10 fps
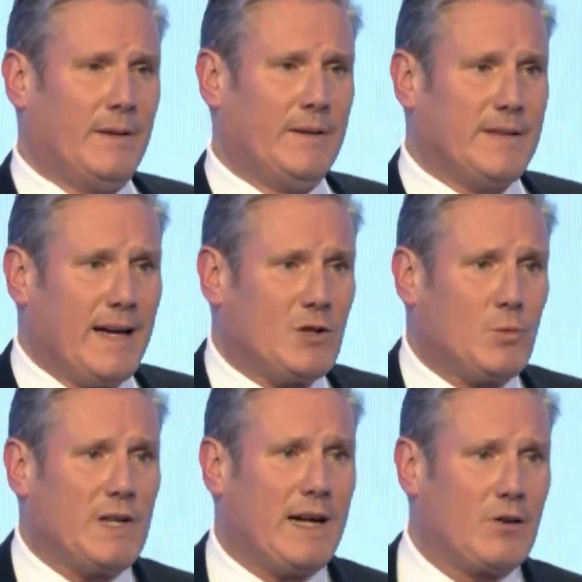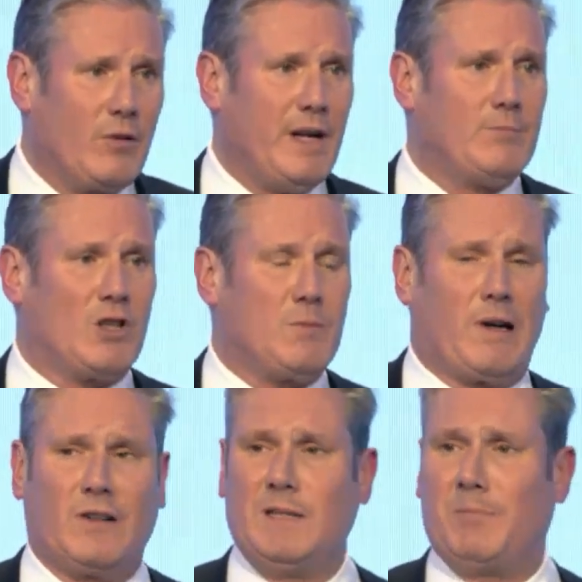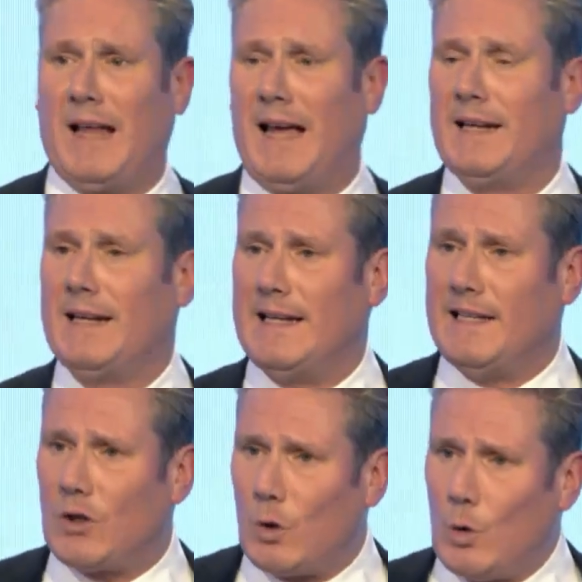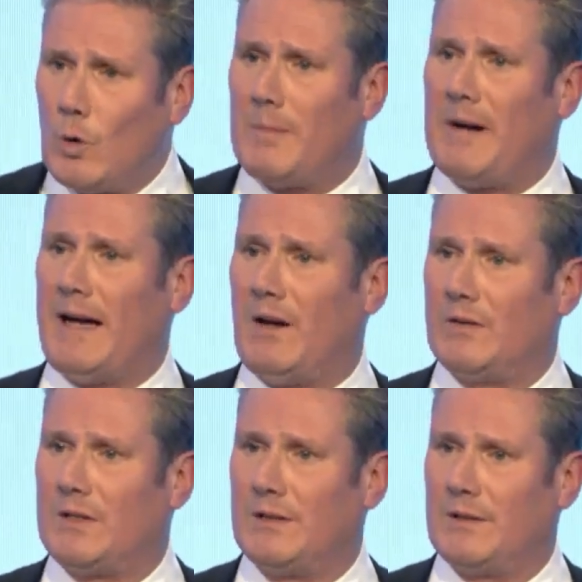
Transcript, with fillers: That's what our Green Prosperity Plan is all about